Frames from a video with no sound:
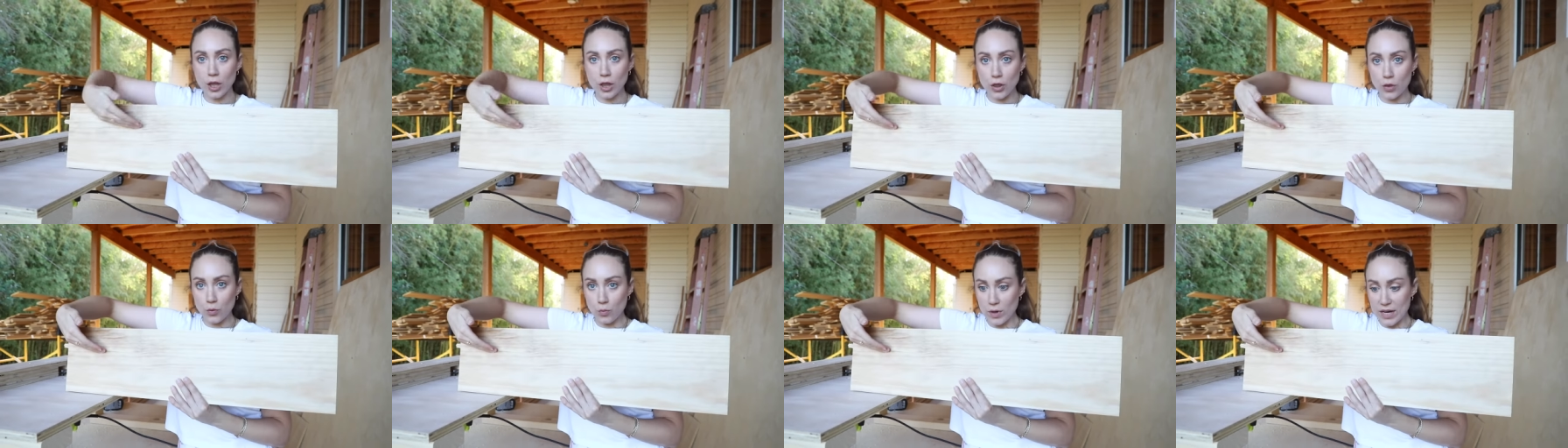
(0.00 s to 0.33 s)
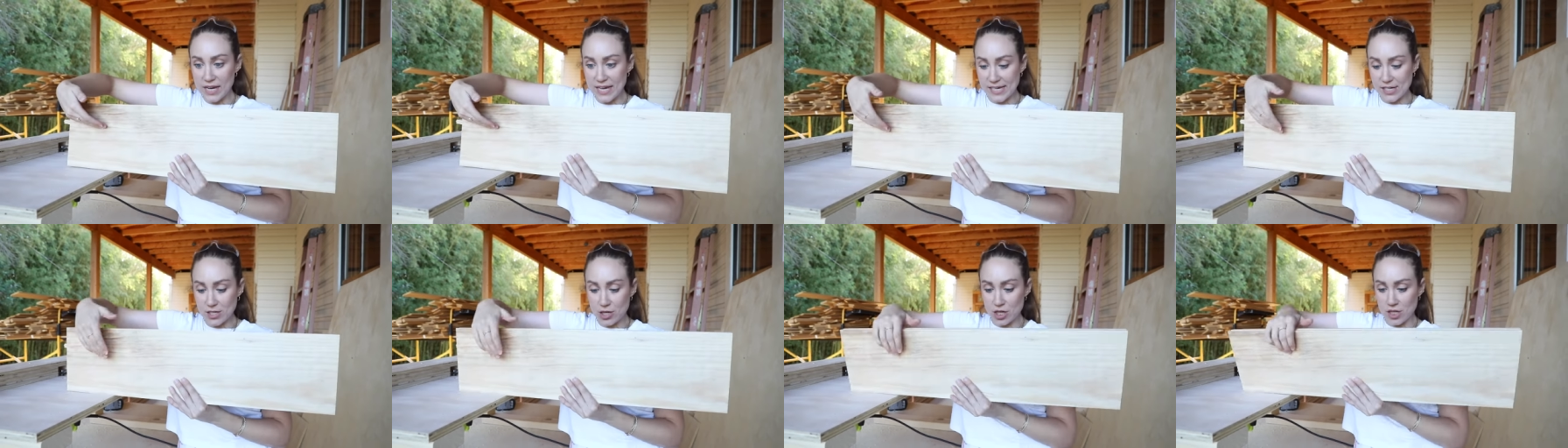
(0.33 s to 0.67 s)

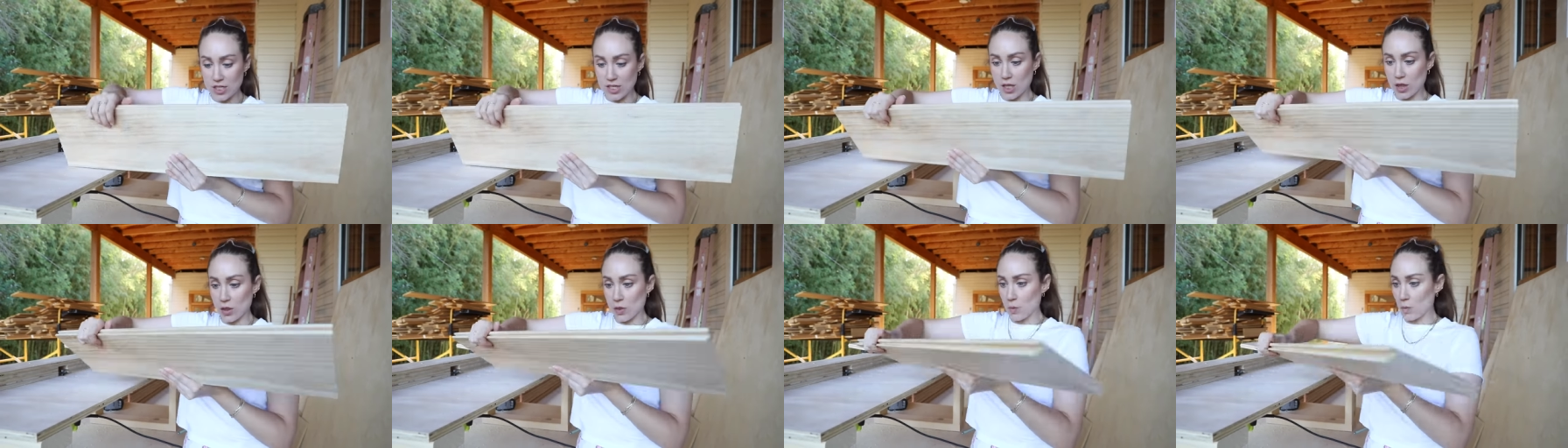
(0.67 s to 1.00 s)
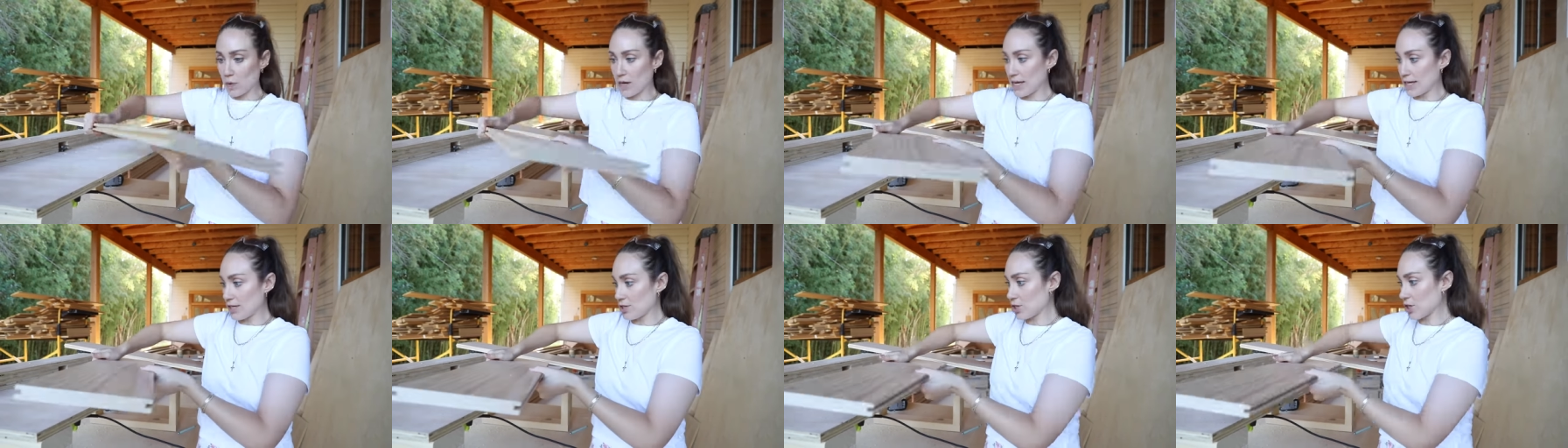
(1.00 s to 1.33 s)
three inches and
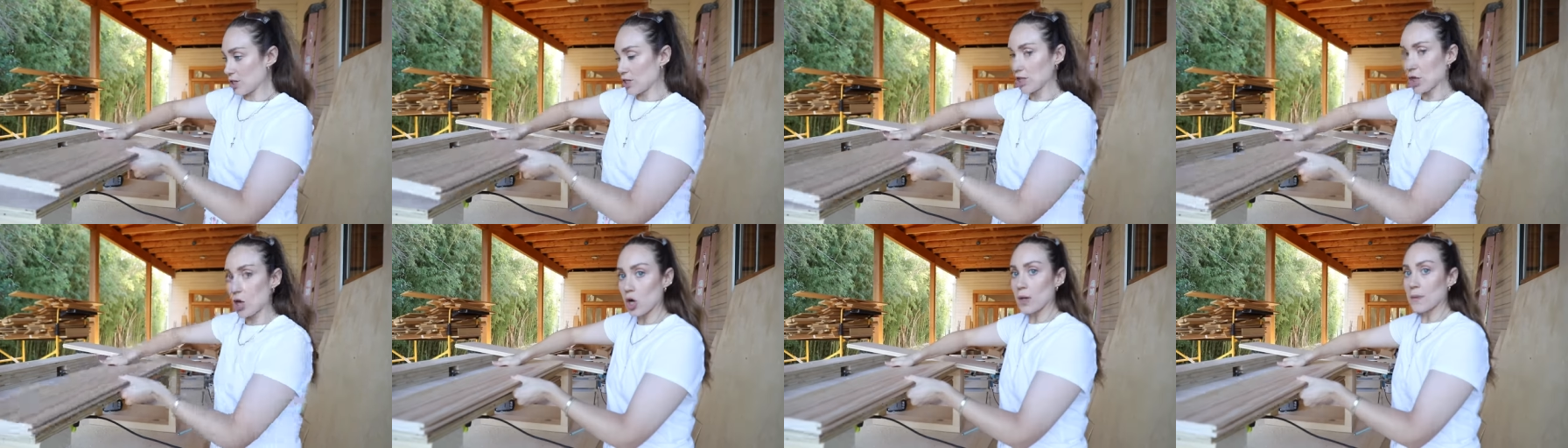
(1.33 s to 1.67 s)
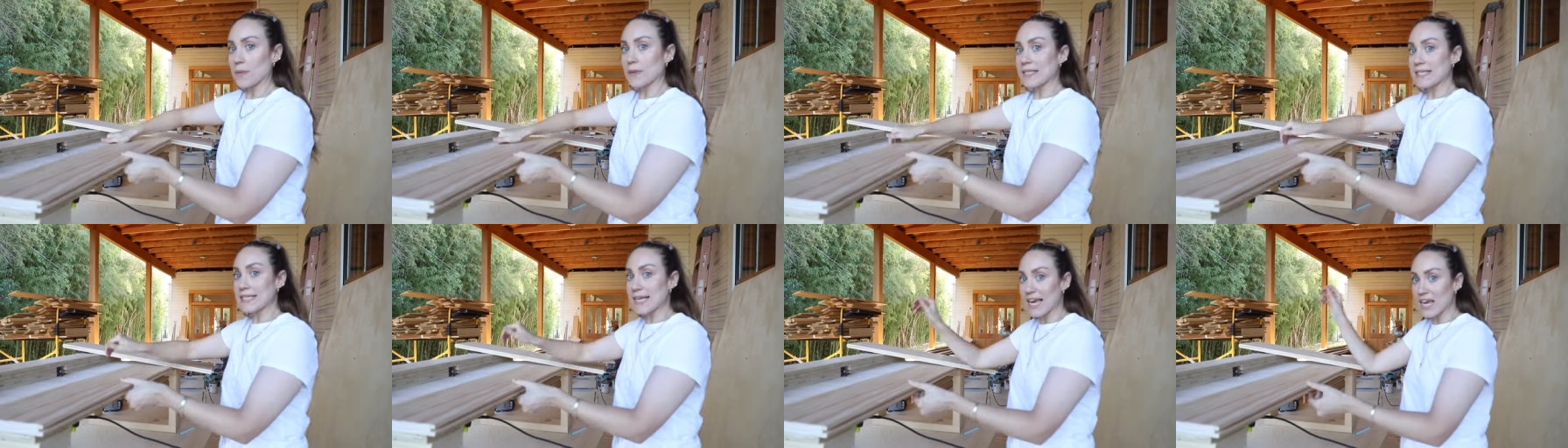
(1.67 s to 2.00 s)
three inches on
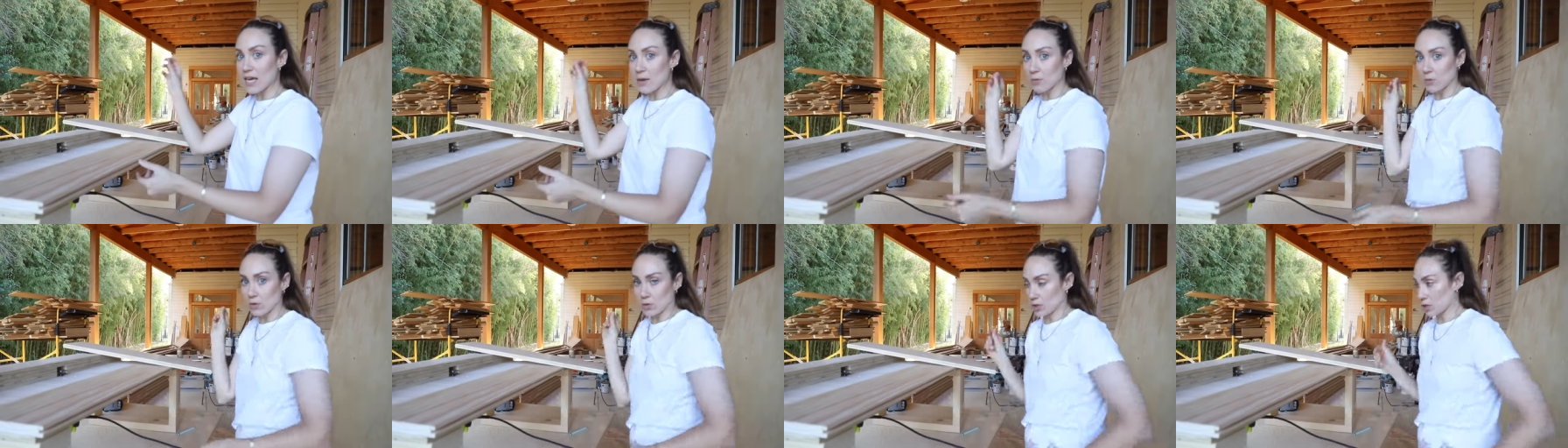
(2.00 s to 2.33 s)
the table